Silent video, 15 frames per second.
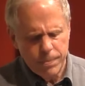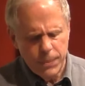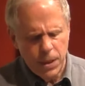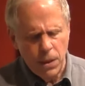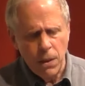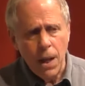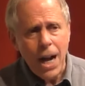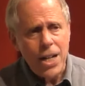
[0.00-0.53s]

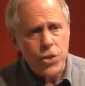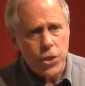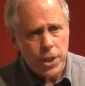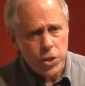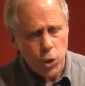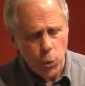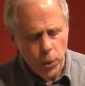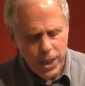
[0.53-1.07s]

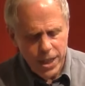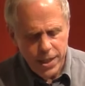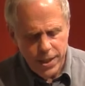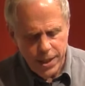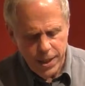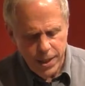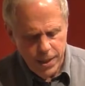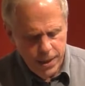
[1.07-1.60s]
logic to what he
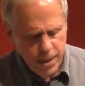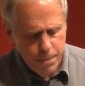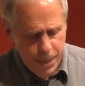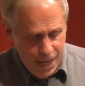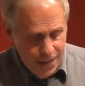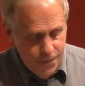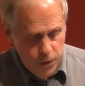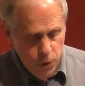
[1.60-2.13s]
did, in
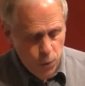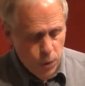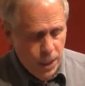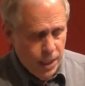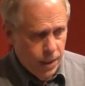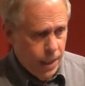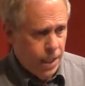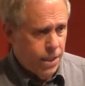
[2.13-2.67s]
my view,
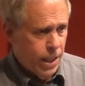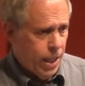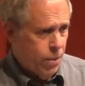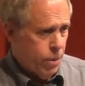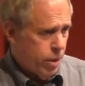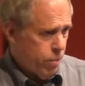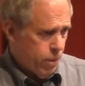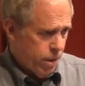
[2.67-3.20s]
and
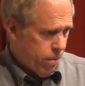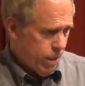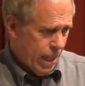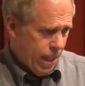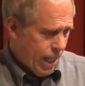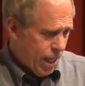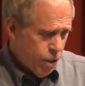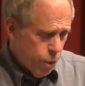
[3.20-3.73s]

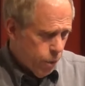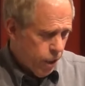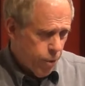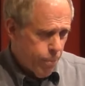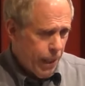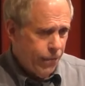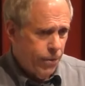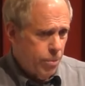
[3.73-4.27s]
as you would
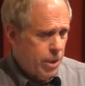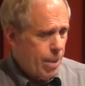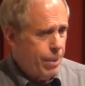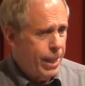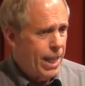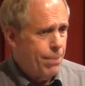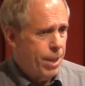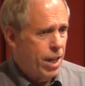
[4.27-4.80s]
expect from
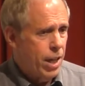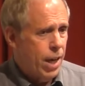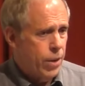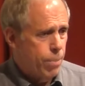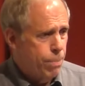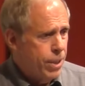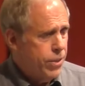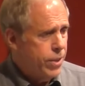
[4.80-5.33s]
somebody coming out
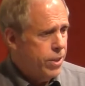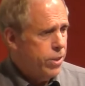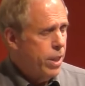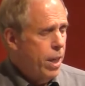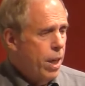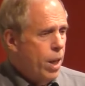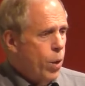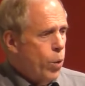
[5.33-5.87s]
of business,
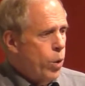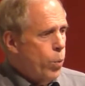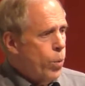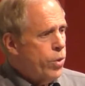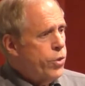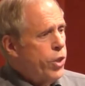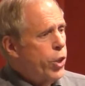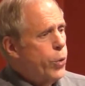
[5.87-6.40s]

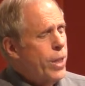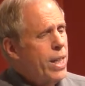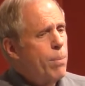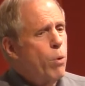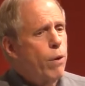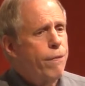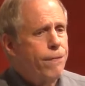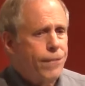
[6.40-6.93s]
was to create a
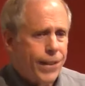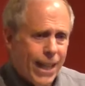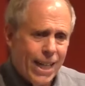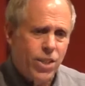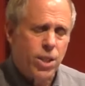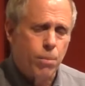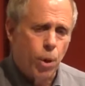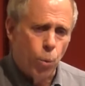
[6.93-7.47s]
more
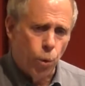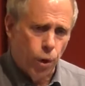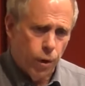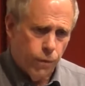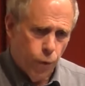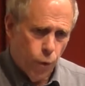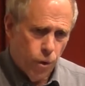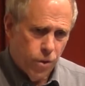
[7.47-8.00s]
flexible
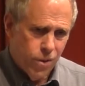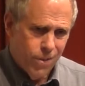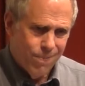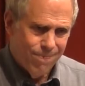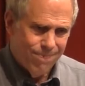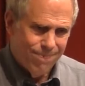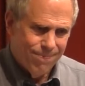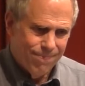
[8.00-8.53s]
workforce.
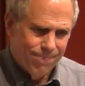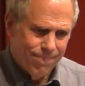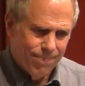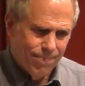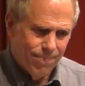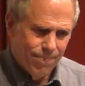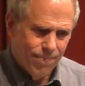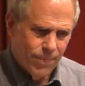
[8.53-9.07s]

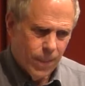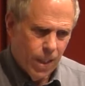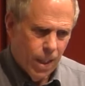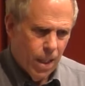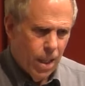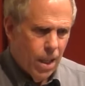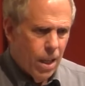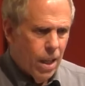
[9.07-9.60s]

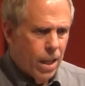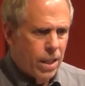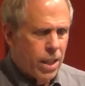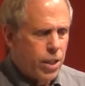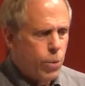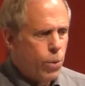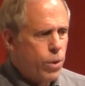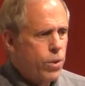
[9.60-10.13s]
In
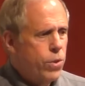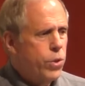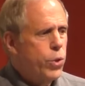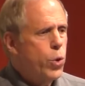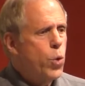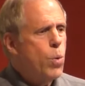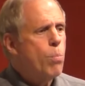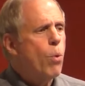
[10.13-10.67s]
other words,
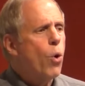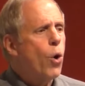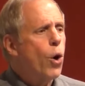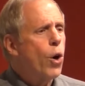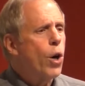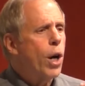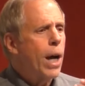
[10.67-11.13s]
do more